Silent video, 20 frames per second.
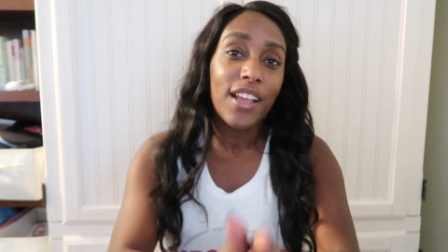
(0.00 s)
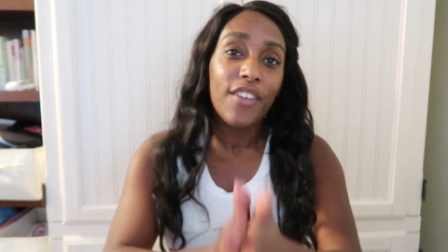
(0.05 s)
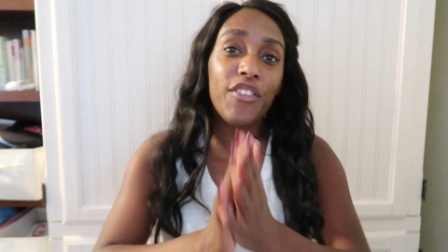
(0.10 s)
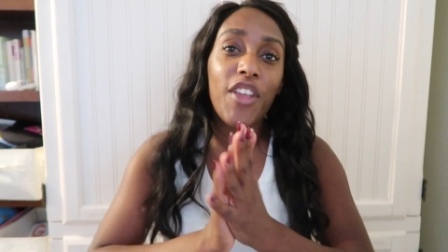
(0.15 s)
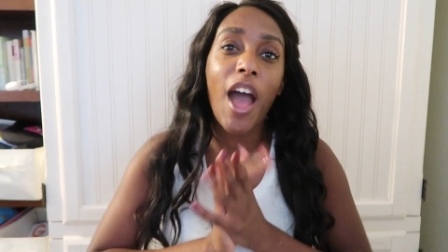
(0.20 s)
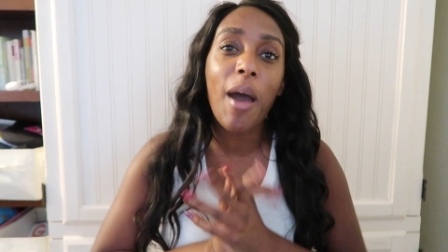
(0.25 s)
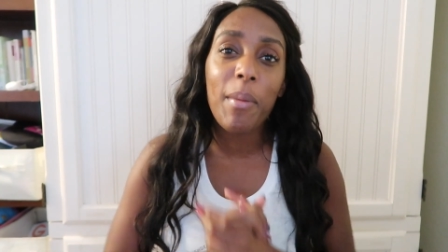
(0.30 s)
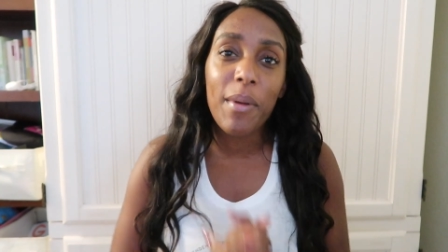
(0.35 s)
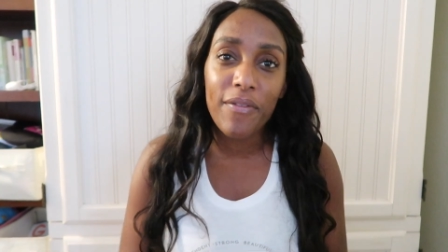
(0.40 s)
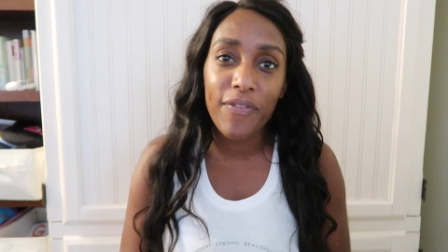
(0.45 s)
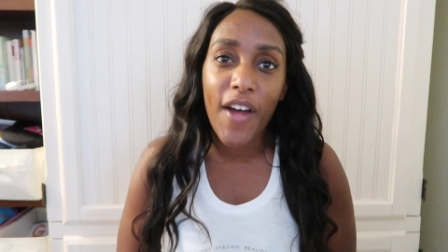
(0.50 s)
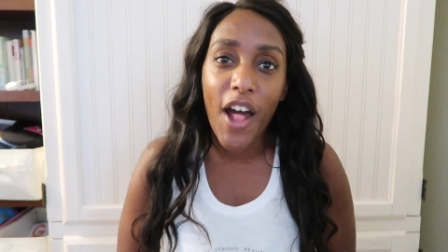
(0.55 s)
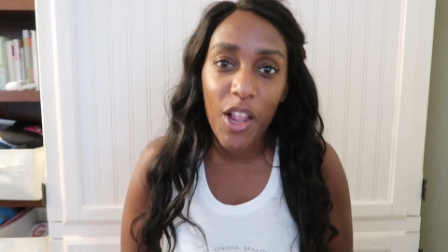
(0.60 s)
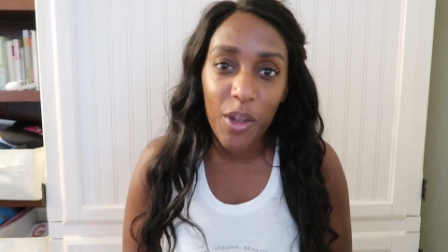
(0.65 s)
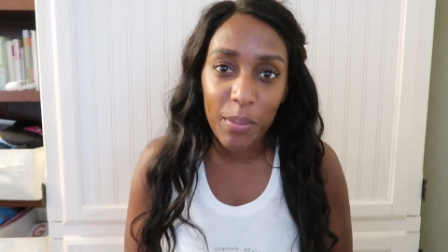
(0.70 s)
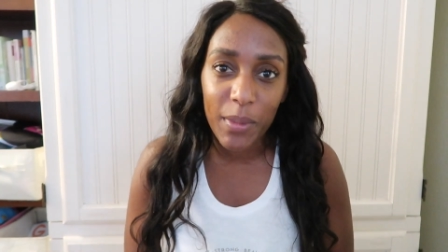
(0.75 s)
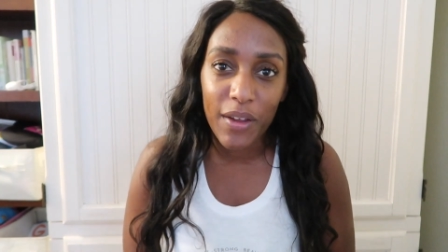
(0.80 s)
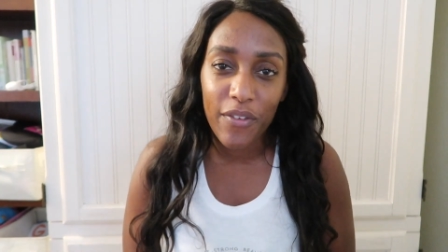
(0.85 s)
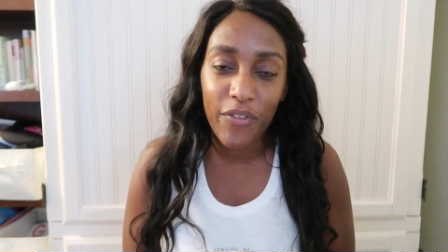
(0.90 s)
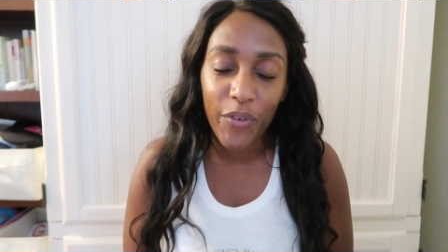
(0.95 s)
if y'all been
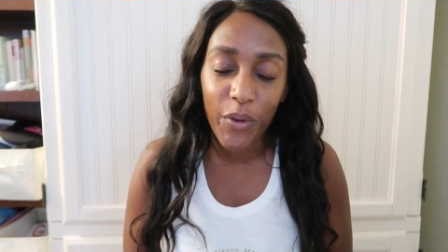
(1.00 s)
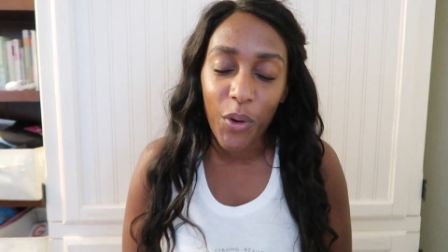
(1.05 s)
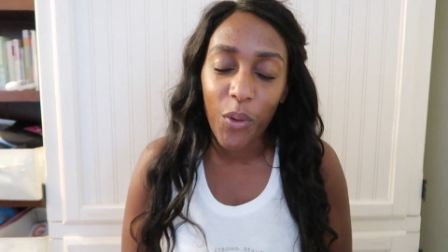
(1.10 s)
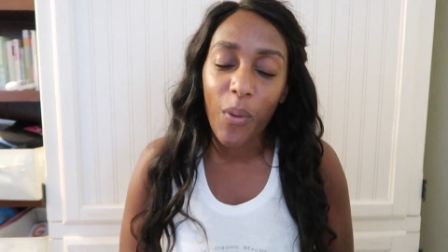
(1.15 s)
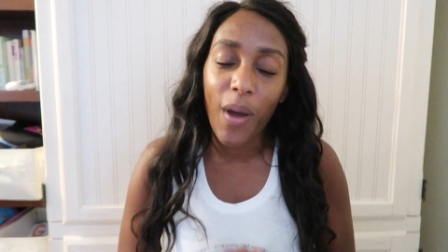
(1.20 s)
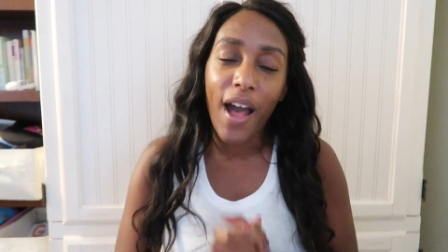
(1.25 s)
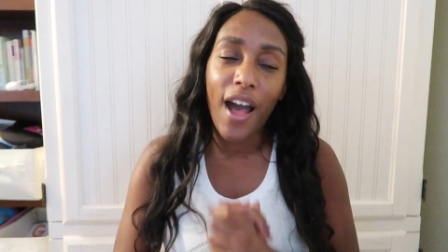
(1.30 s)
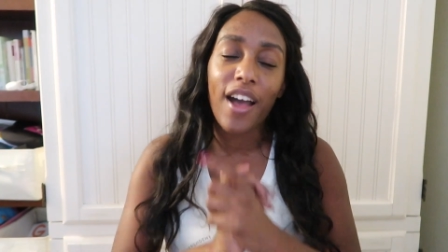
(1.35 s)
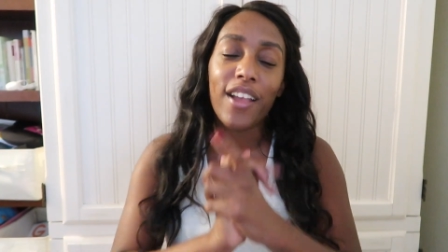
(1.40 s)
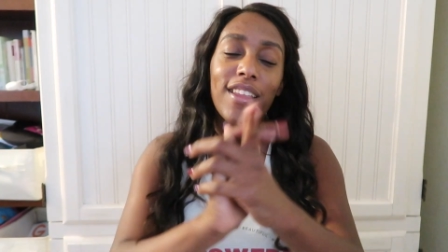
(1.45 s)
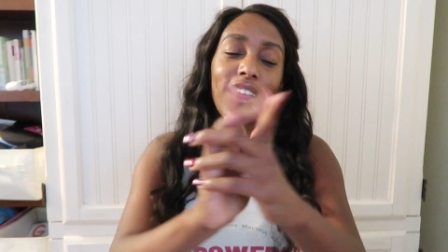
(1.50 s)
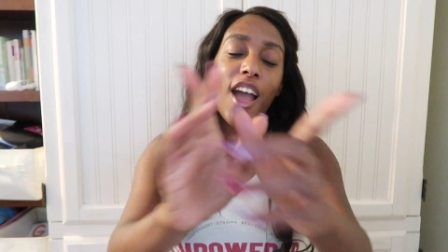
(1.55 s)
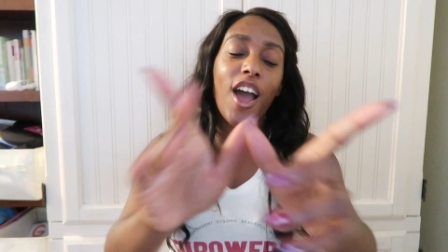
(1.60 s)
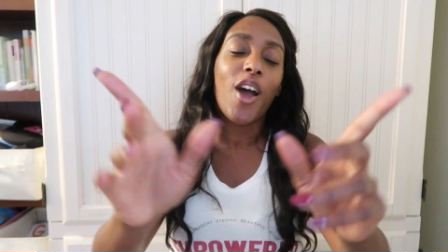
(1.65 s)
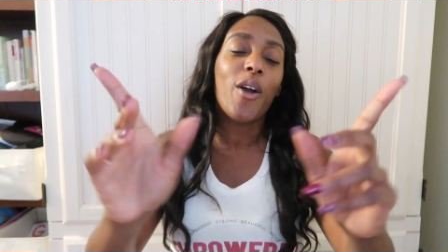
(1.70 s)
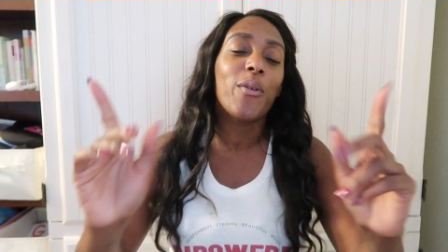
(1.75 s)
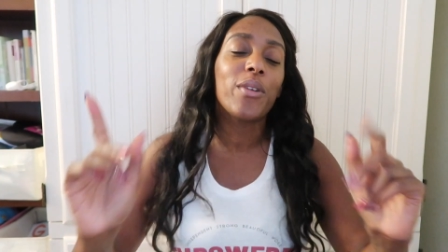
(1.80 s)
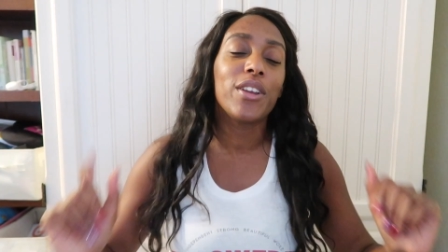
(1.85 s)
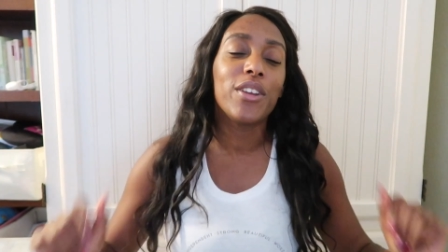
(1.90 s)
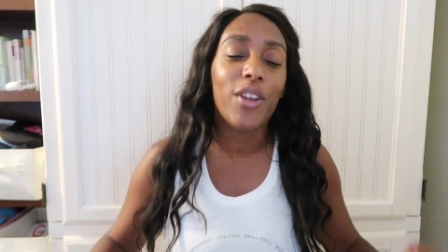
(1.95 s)
following me for a while,
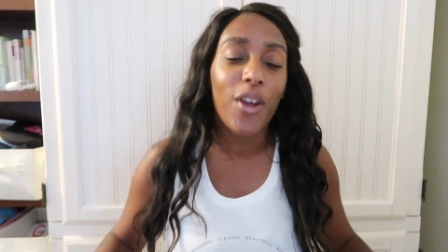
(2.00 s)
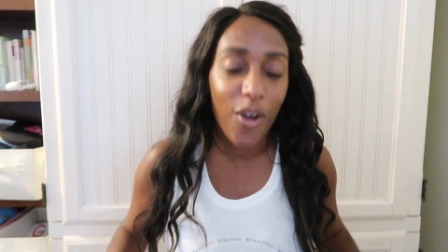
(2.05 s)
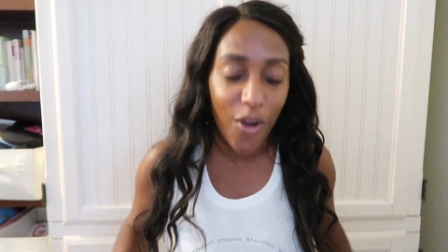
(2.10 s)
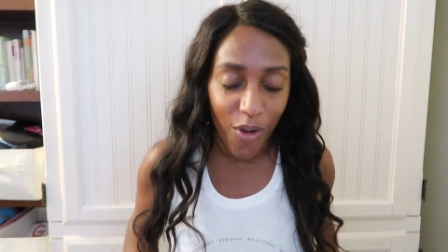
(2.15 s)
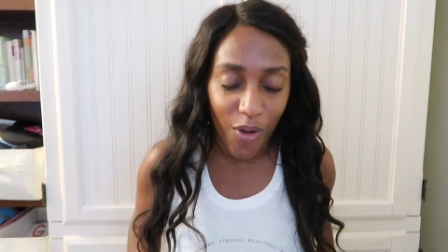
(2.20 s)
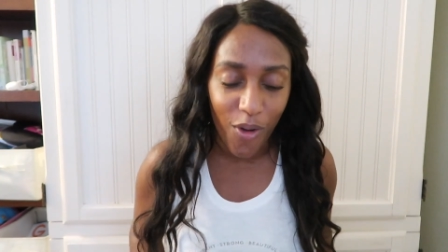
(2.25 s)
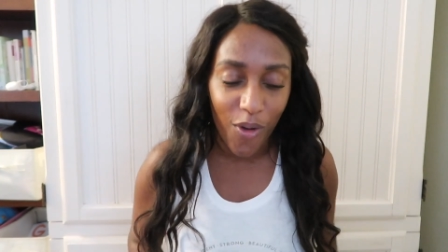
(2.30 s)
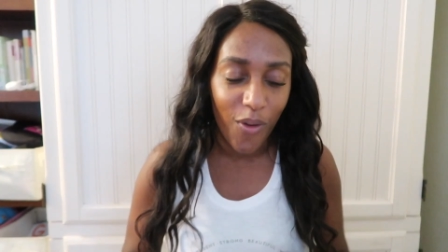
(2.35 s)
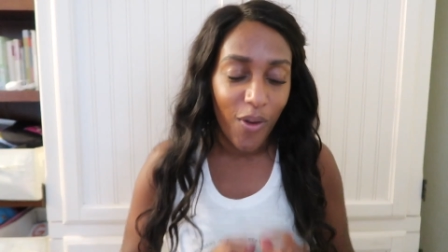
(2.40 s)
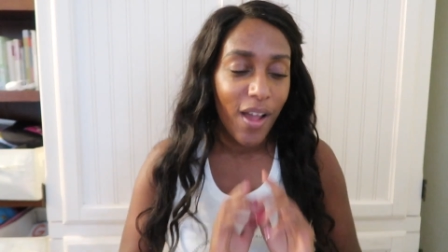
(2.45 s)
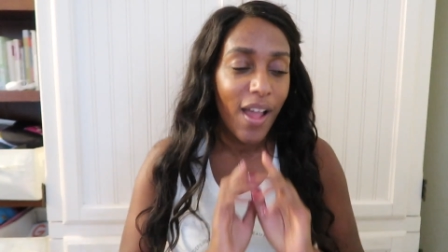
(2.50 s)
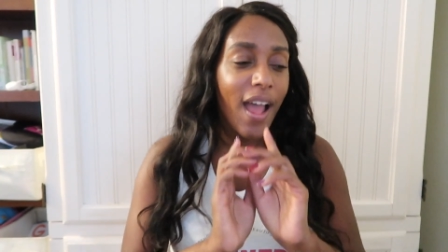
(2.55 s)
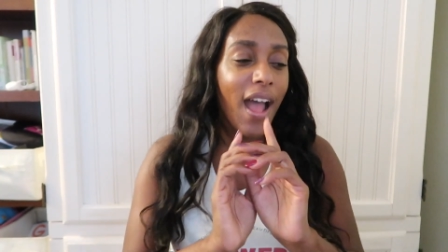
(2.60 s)
y'all already know